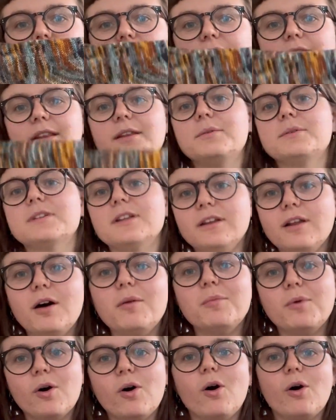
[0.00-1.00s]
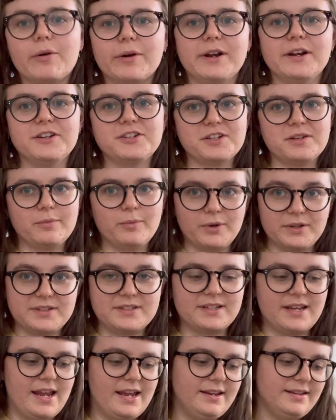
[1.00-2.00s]
there was a lot more orange in one
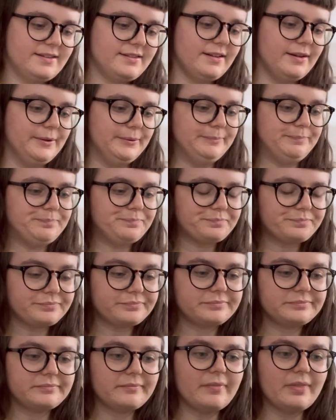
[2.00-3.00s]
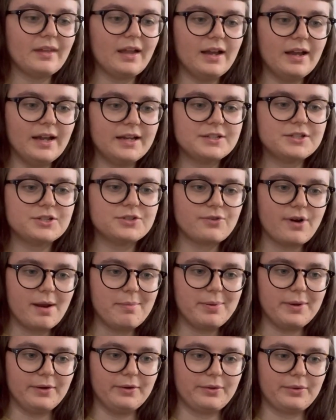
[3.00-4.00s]
skein, so I had to
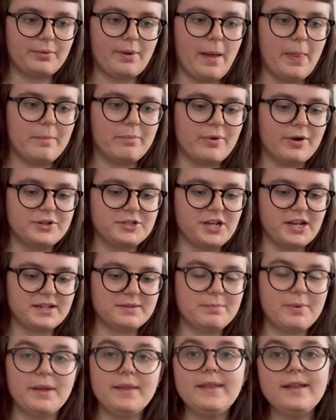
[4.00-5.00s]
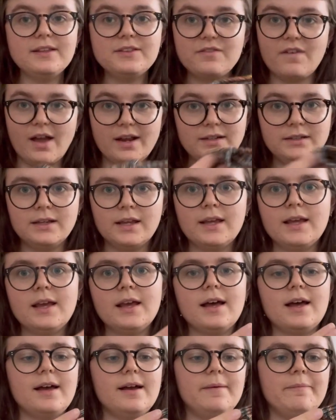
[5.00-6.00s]
stripe it all throughout the project, but that's fine.
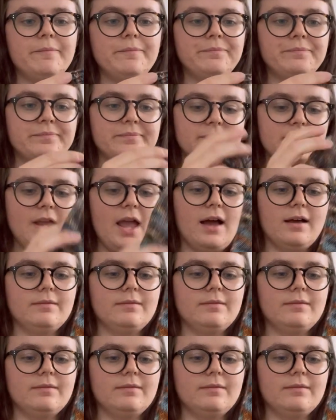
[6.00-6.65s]
Yeah,